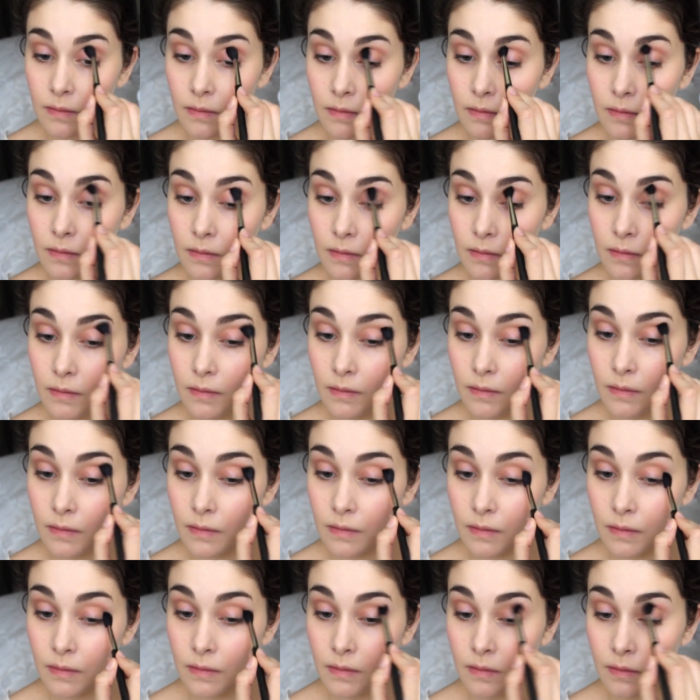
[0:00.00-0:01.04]

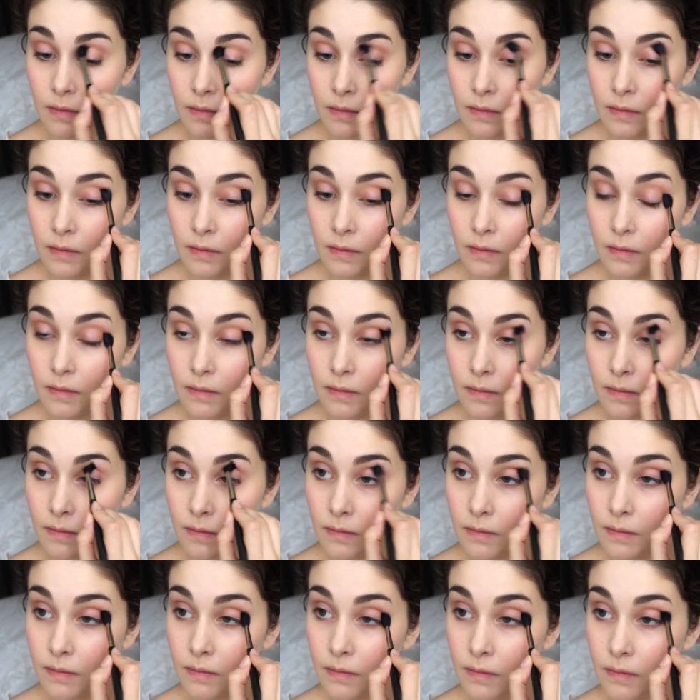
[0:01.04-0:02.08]

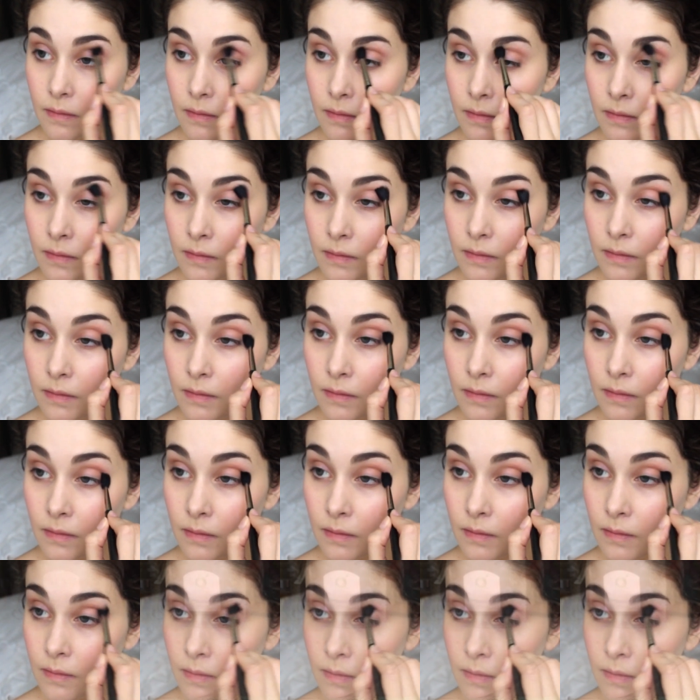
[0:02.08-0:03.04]
(silence)